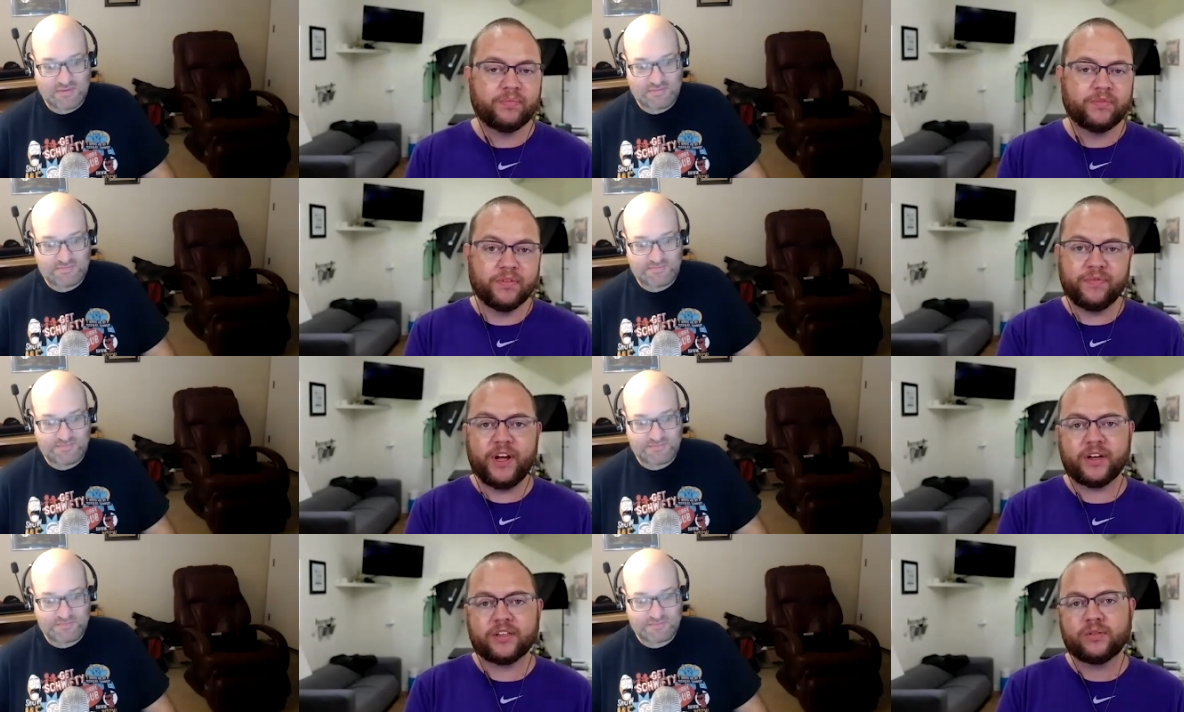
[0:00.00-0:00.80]
Speaker 1: to
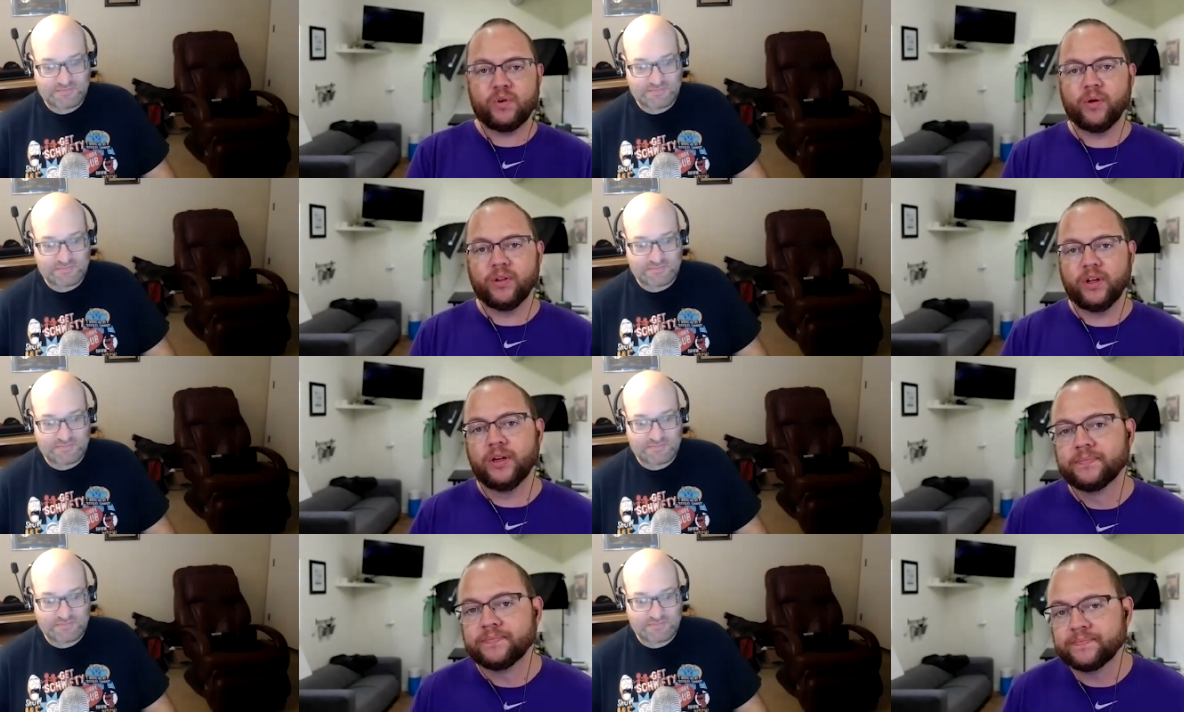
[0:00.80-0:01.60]
fix remotely?
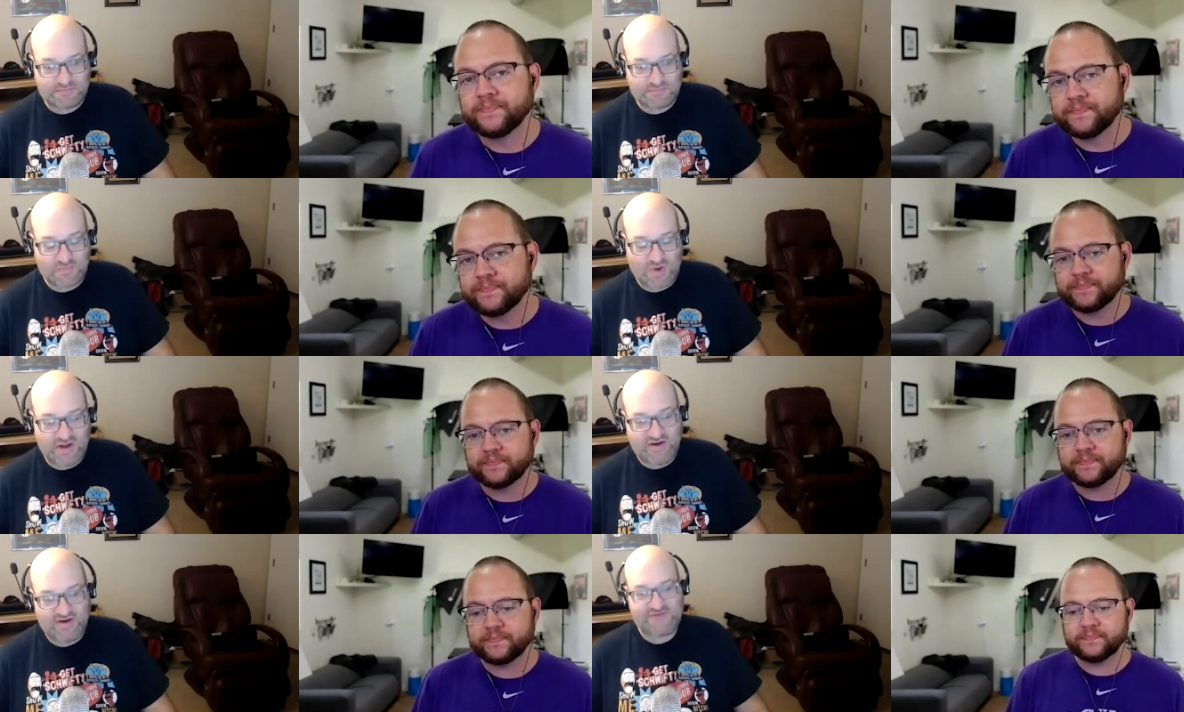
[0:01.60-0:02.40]
Speaker 2: Well,
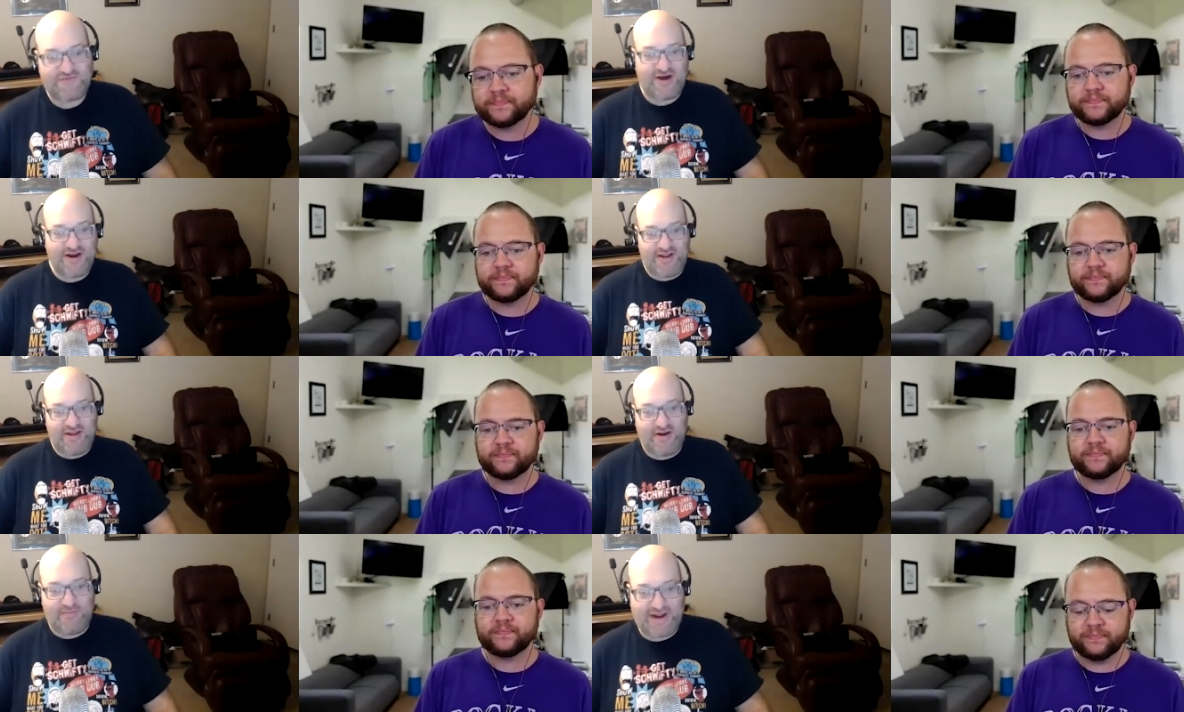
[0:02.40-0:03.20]
you know, it's funny.
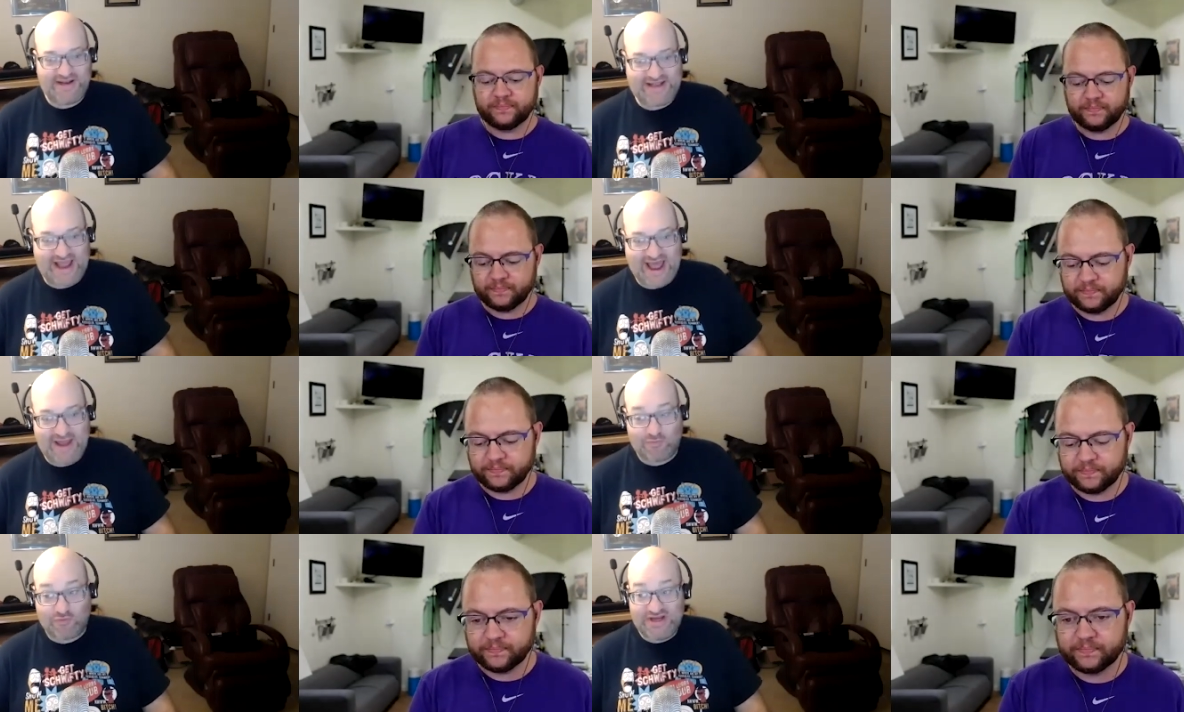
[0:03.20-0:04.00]
You know, my
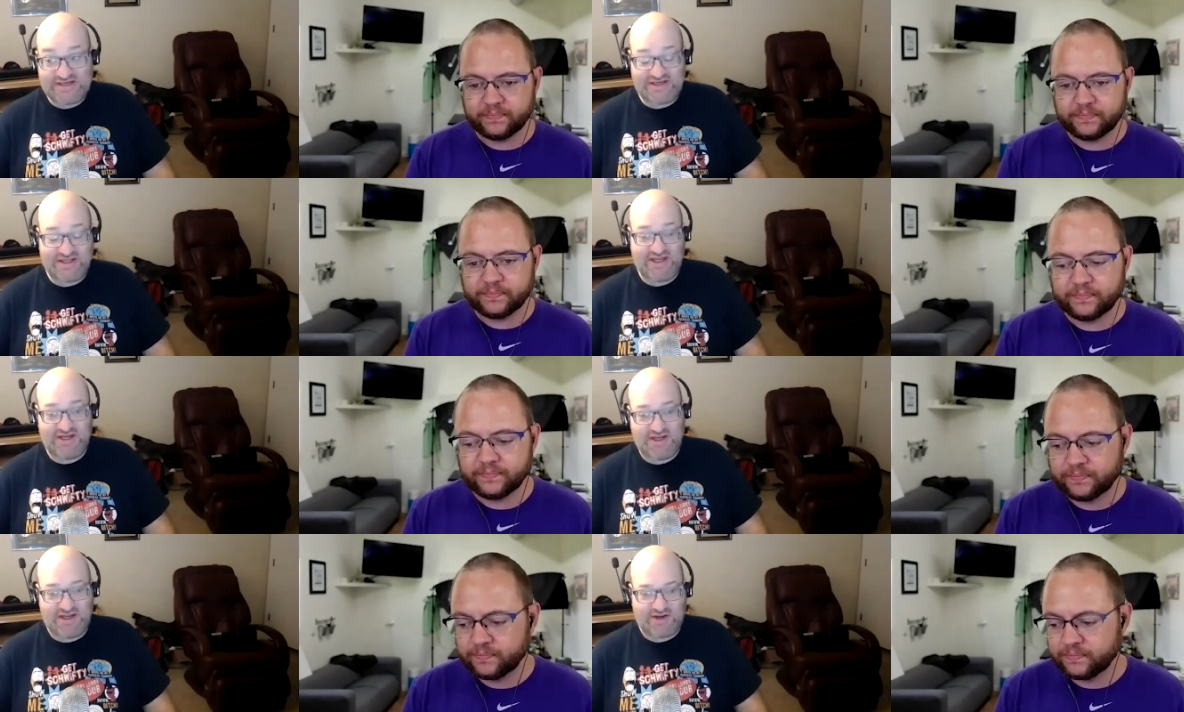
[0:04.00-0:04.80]
dad
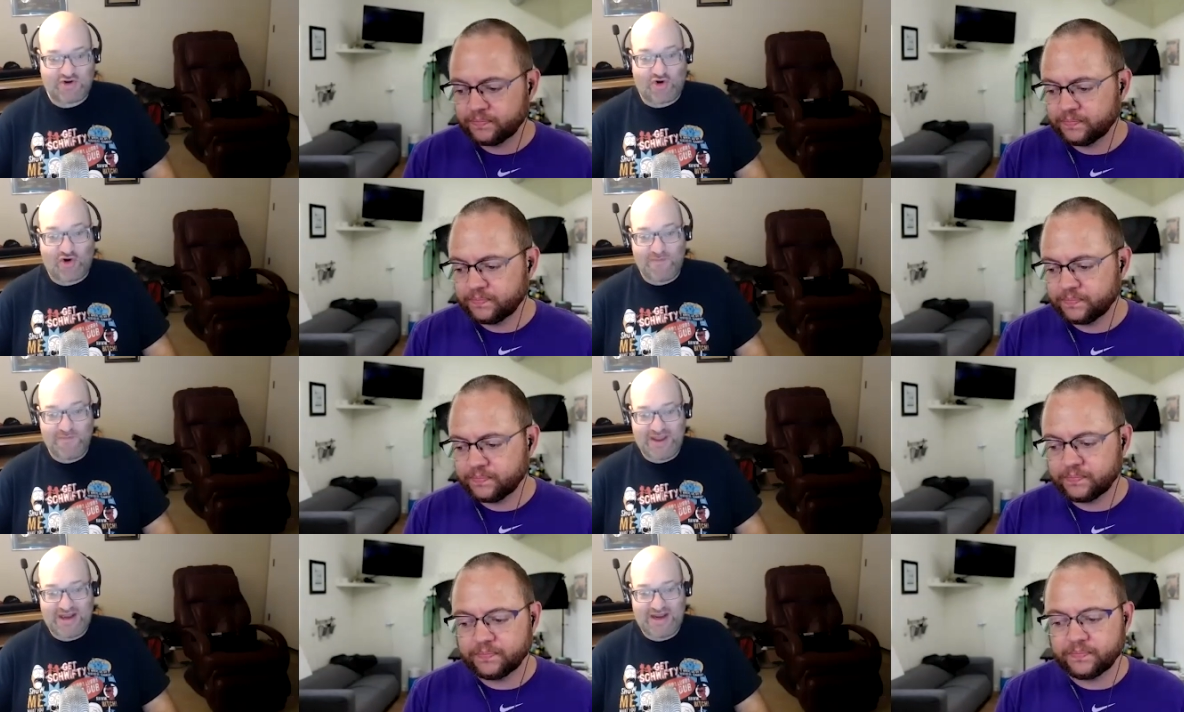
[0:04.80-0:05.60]
recently called
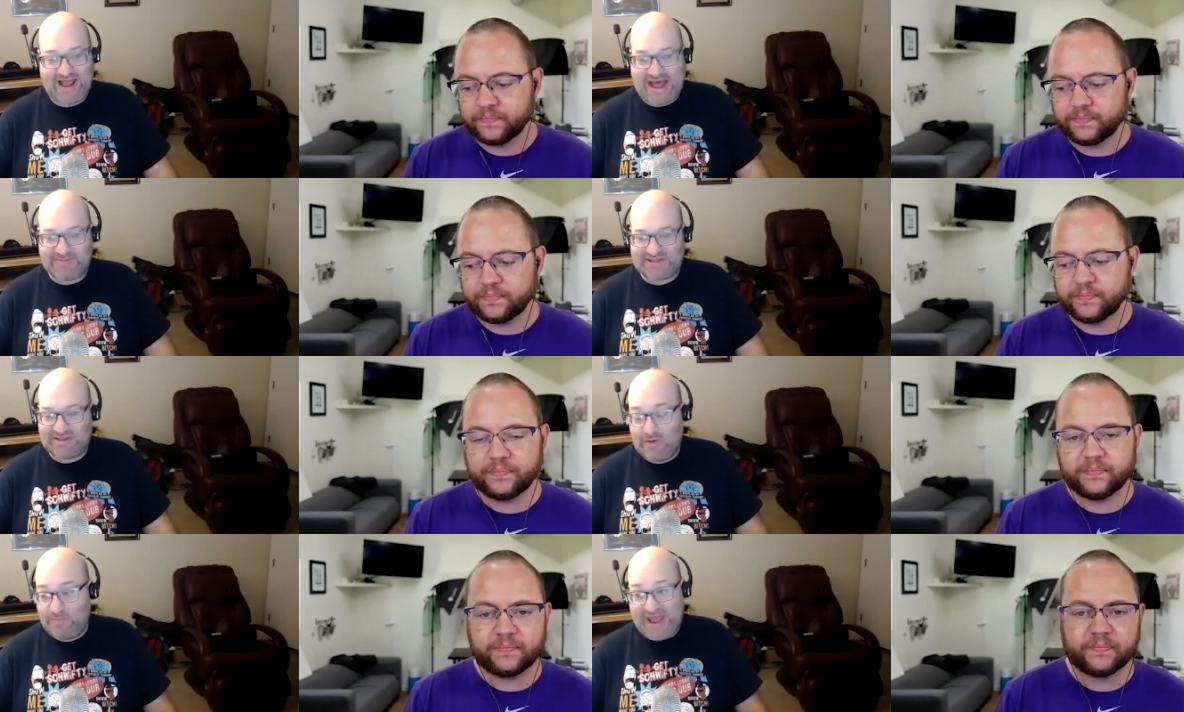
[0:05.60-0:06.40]
me in an
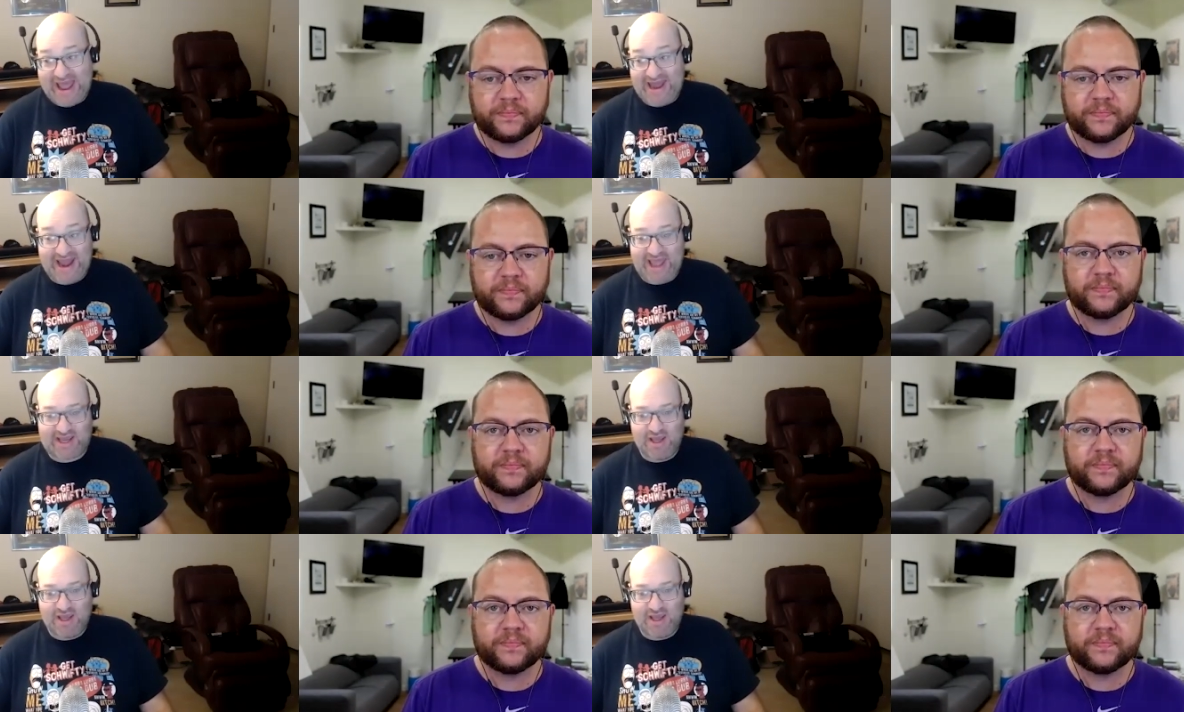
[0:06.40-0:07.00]
absolute panic